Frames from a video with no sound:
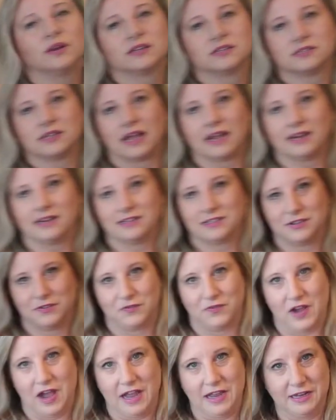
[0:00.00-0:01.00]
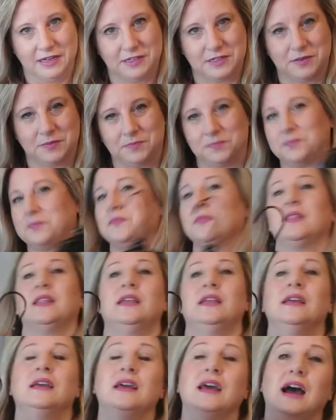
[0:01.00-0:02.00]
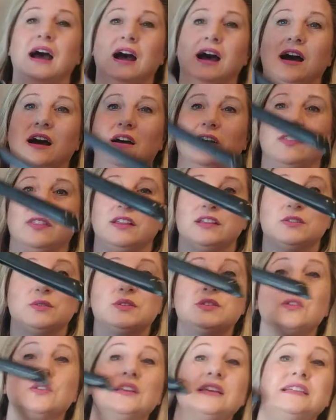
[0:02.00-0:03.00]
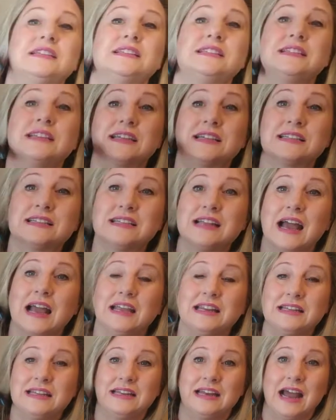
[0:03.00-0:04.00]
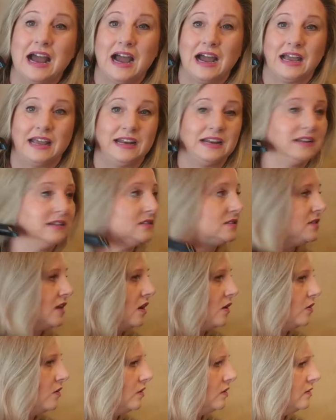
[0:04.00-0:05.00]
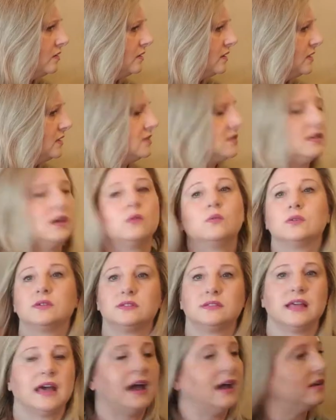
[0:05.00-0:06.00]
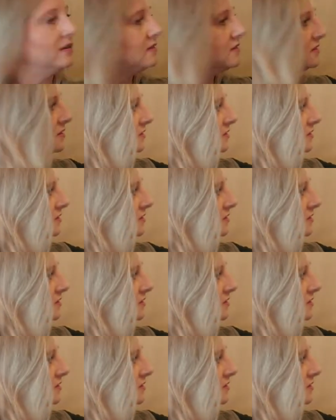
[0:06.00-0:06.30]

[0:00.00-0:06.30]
excited to find. Uh, this was only six ninety-nine. So, so was that.